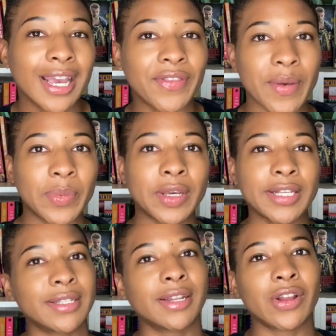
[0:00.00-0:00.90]
And that book
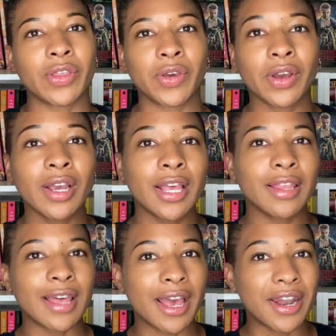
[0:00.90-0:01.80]
is none other
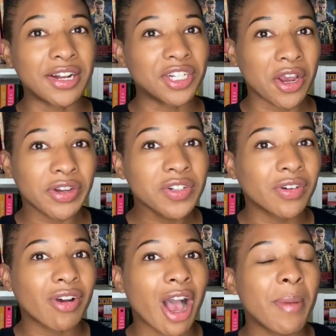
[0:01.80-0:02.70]
than Cherish
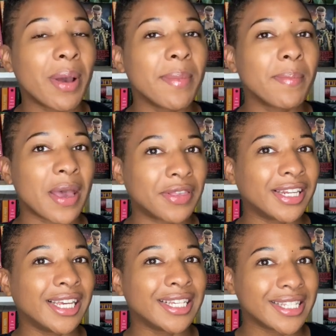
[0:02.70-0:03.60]
Farah by
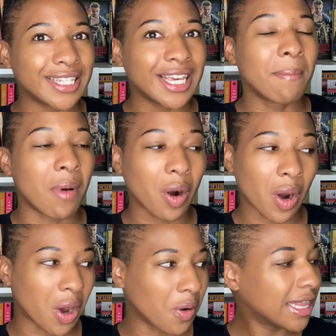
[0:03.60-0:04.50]
Bethany C.
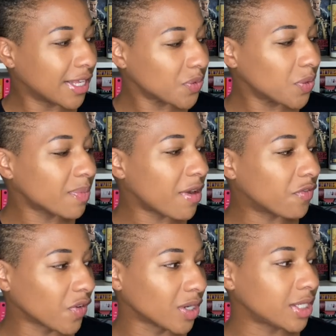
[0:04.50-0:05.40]
Morrow. This was my
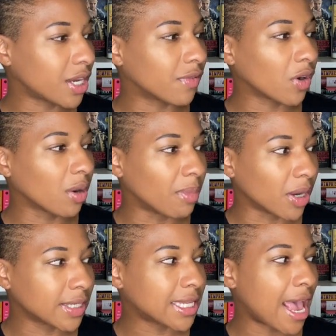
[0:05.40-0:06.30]
first of her
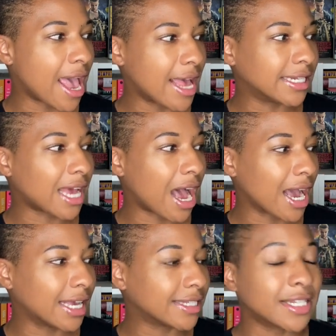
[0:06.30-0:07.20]
books and
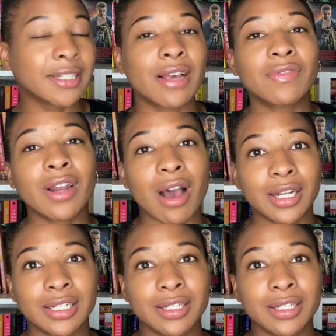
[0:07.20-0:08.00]
I still have not